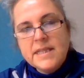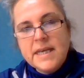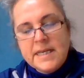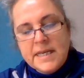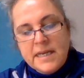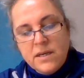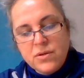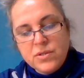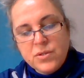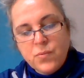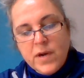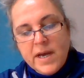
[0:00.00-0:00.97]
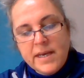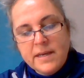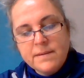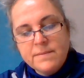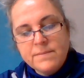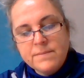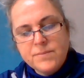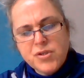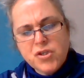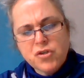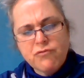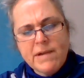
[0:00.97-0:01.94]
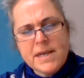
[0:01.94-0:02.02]
Then he looked away,
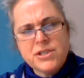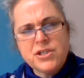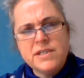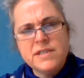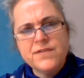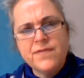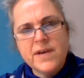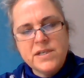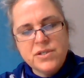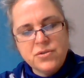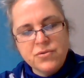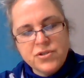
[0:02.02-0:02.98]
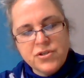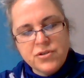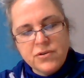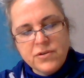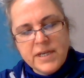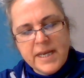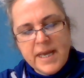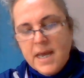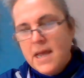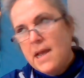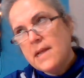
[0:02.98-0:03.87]
scratched his face nonchalantly,